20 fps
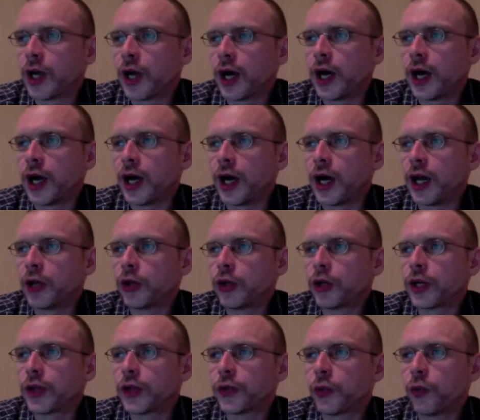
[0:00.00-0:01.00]

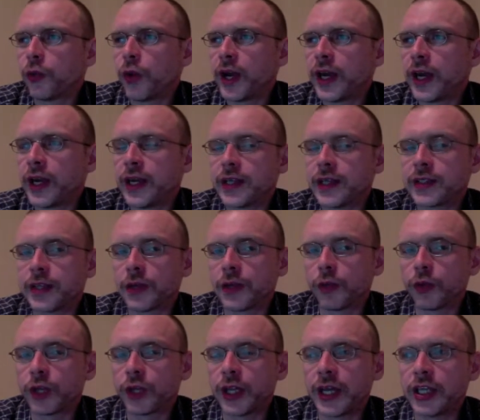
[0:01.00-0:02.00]
look at the ways that
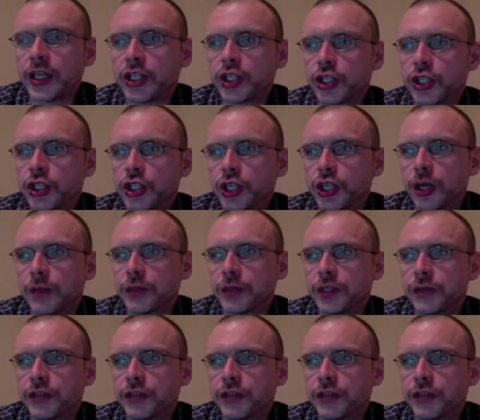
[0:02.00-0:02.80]
relationships